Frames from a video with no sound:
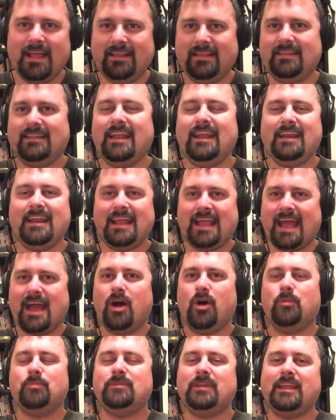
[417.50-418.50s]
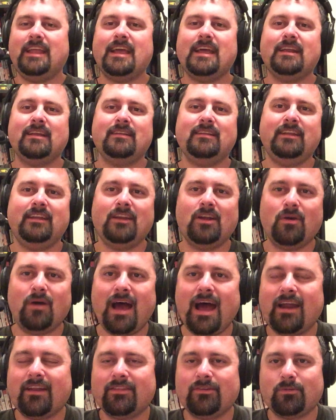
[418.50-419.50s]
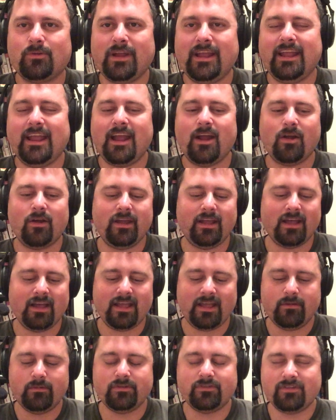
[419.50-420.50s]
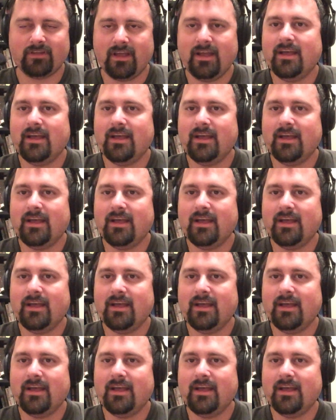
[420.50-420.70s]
needing help to get, out of the ring area. It was